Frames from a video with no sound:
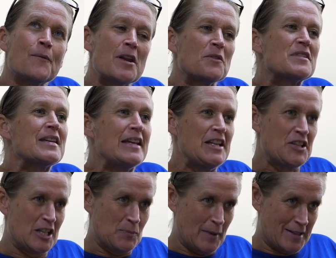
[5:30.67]
teach it
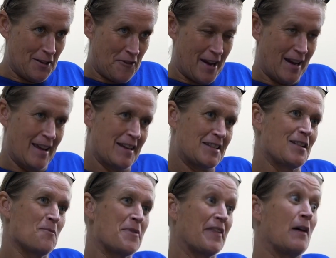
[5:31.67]
specifically. It's
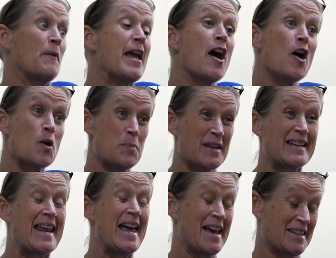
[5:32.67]
something that we hope is
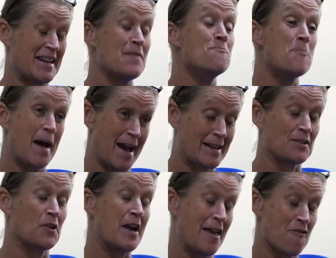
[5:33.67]
as an impact
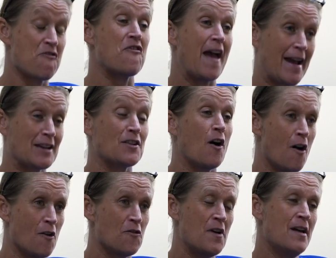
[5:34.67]
or effect
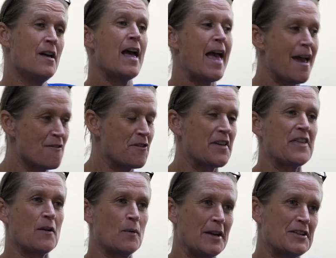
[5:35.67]
of everything
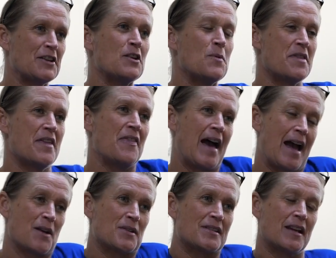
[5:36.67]
we do within the
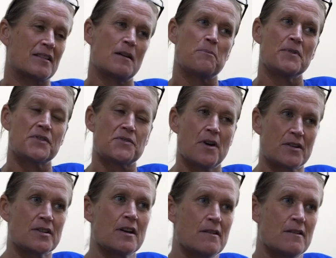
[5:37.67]
house setup and structure.